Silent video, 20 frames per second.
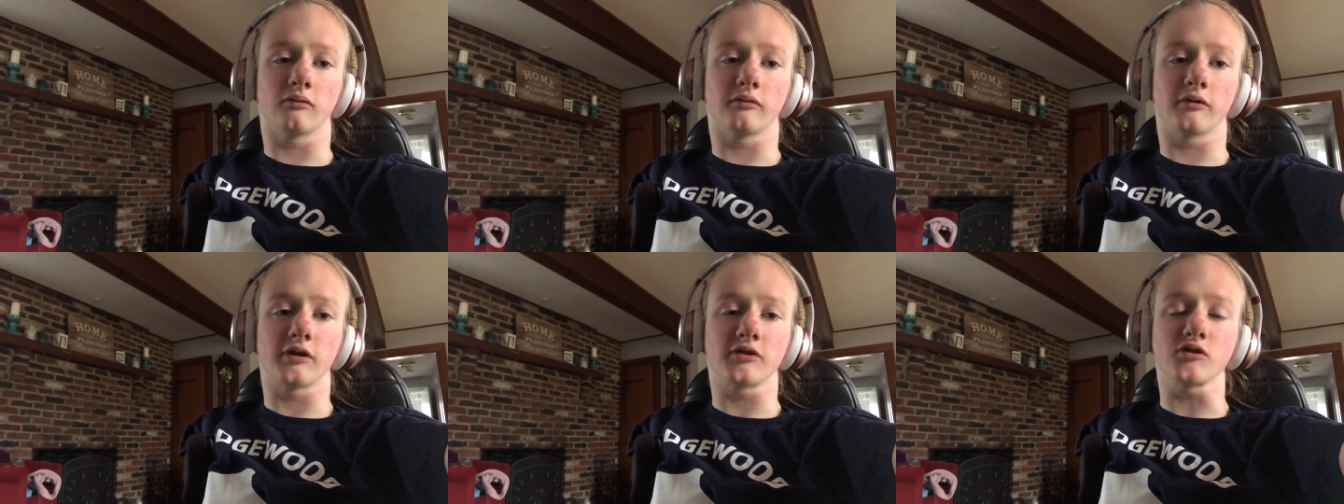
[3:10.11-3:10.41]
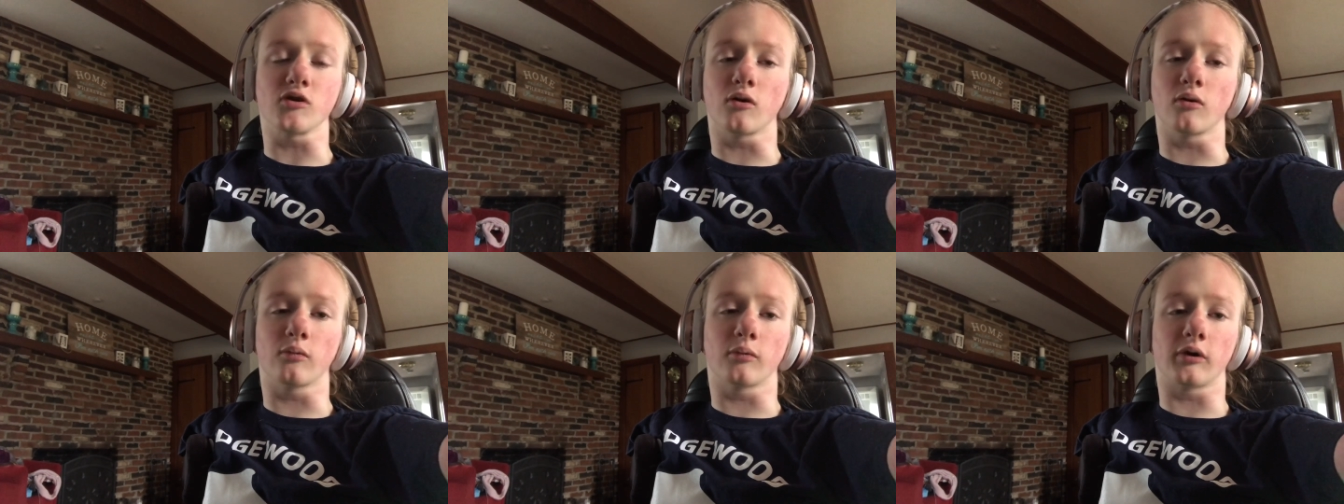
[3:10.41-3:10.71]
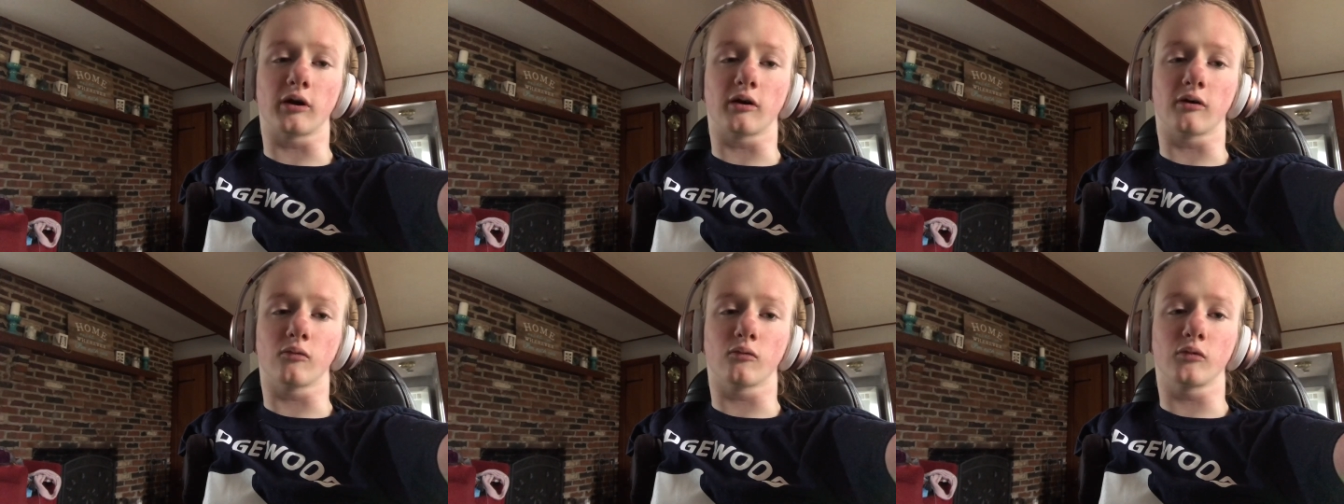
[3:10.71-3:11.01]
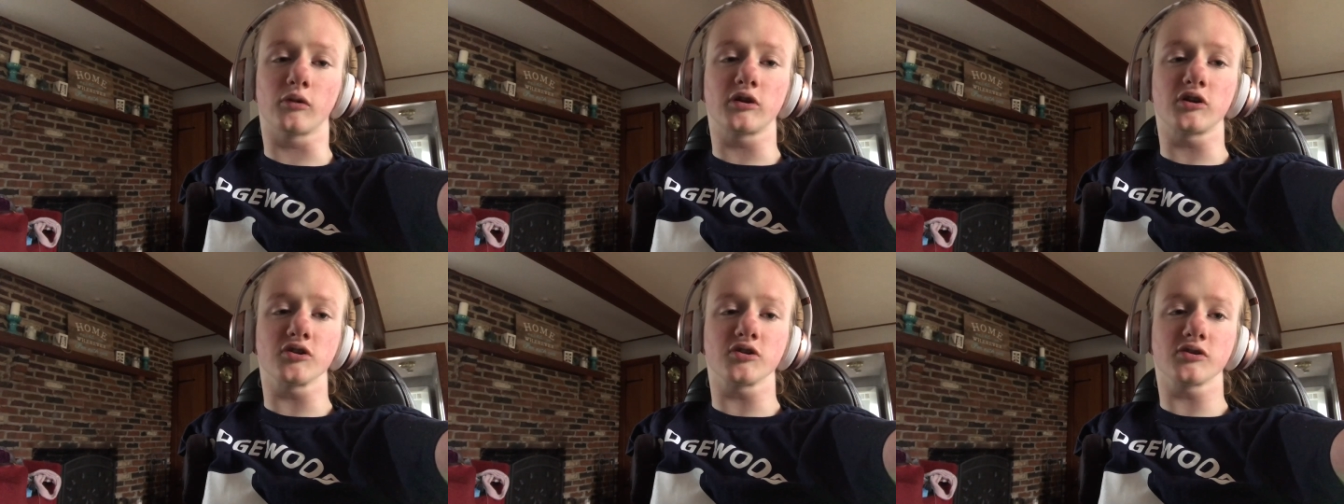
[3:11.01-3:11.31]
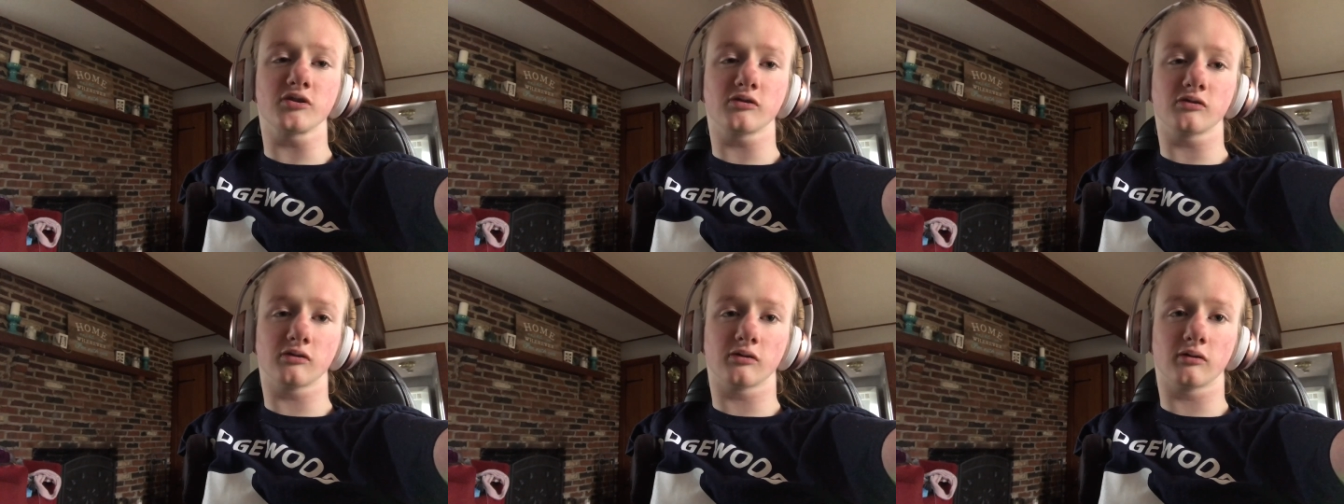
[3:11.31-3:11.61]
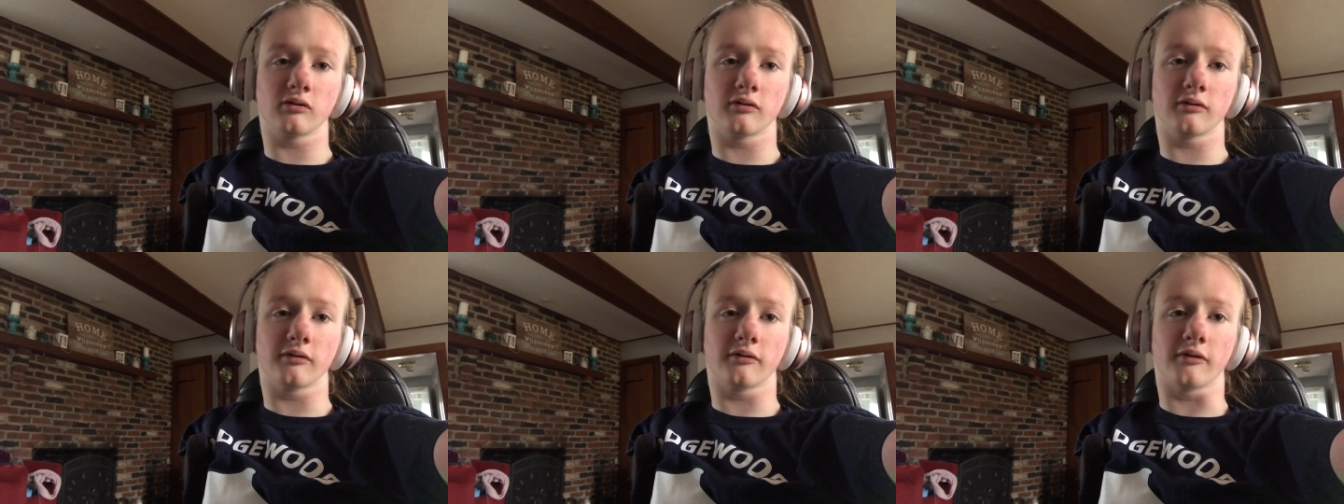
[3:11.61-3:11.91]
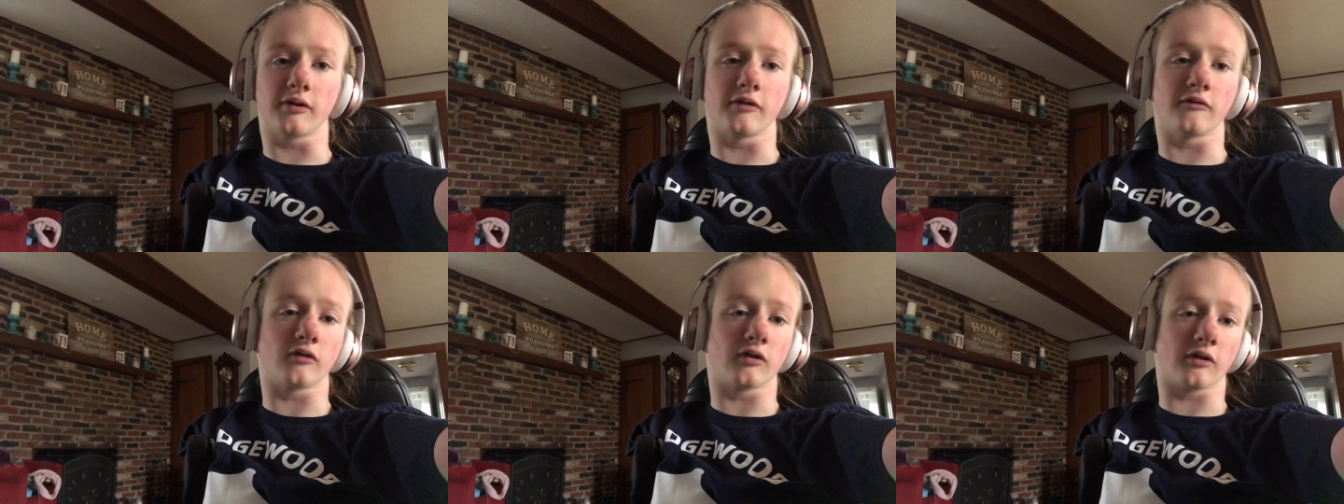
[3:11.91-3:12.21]
that's all we, we just
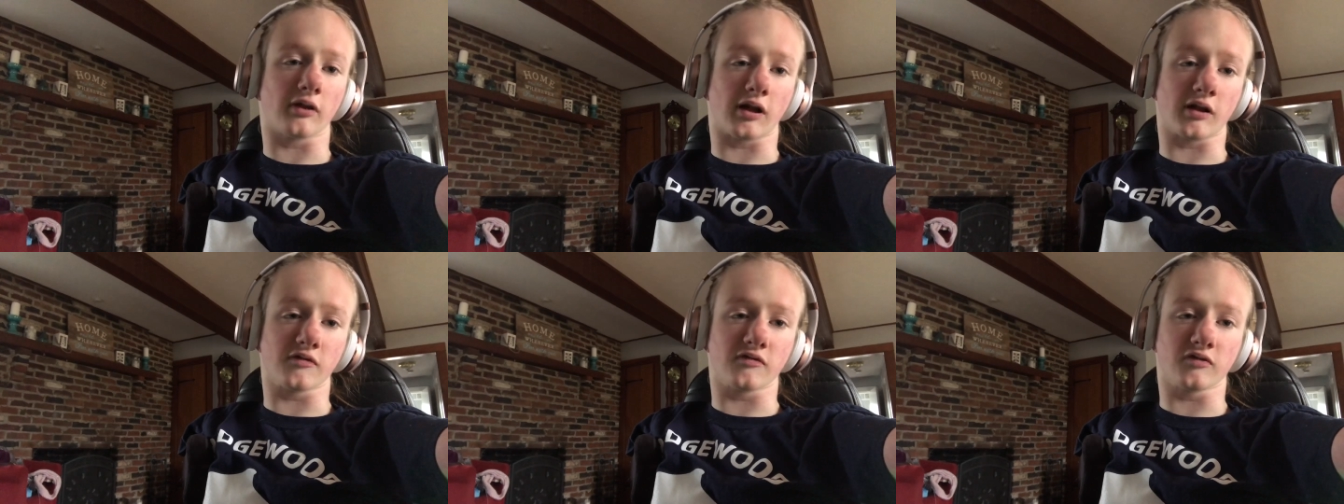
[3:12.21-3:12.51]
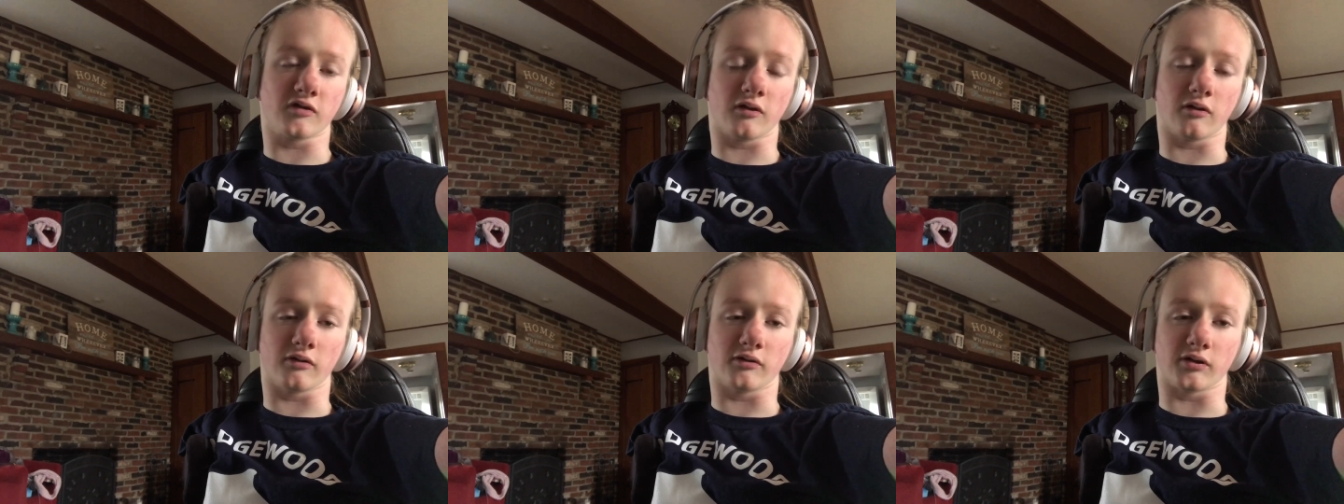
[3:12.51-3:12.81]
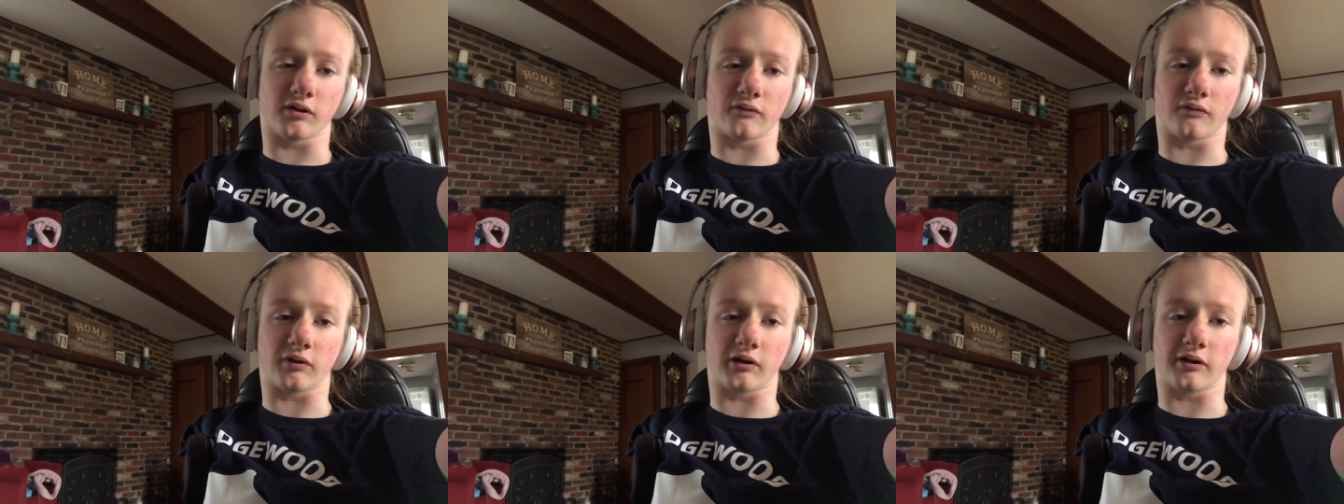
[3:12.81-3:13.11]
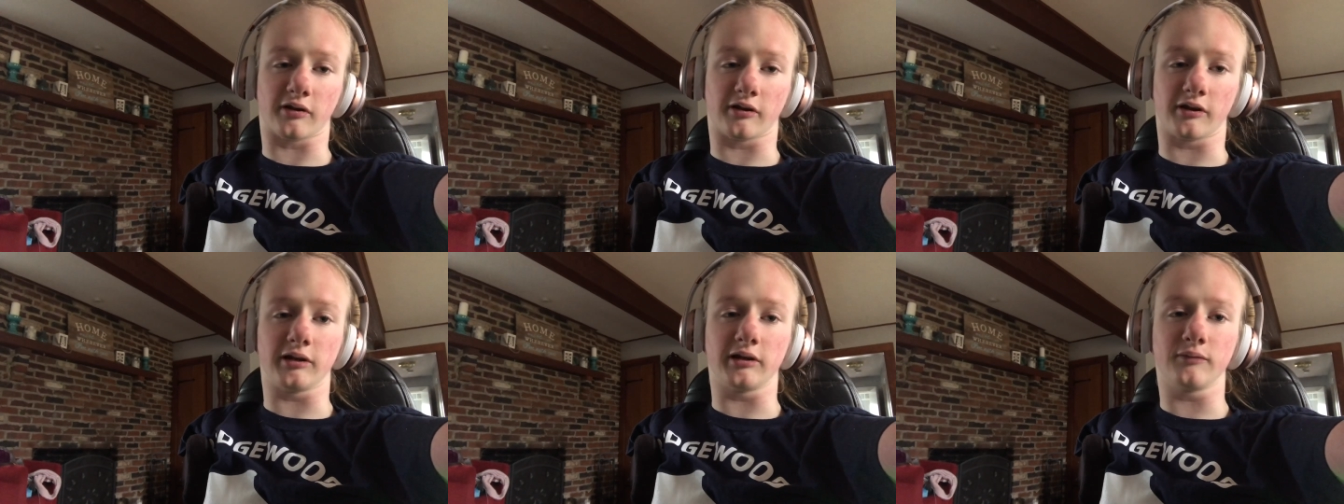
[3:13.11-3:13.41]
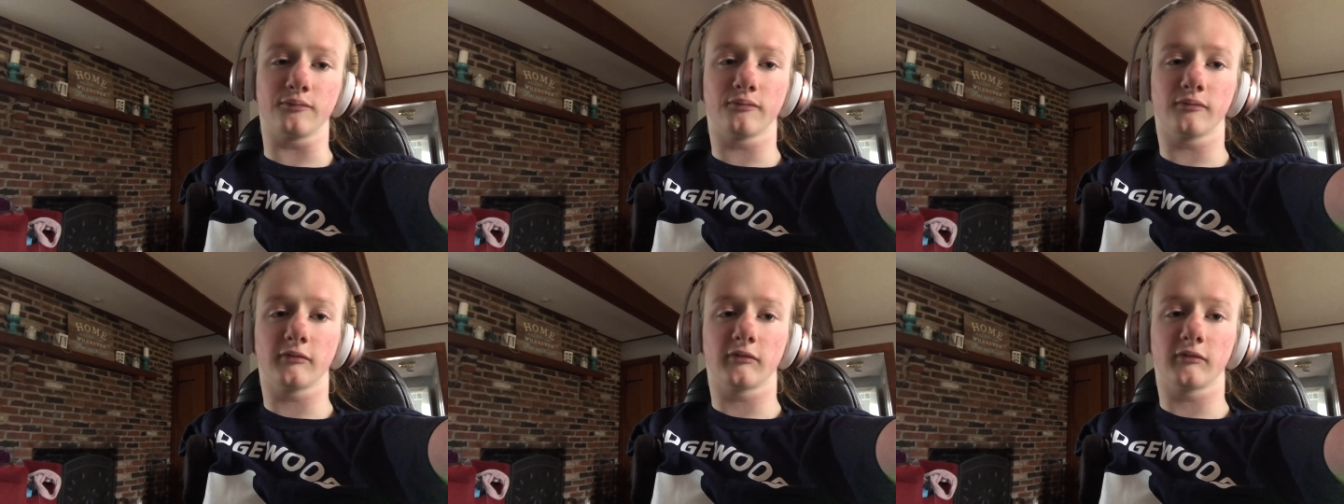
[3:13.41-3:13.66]
live our lives a little differently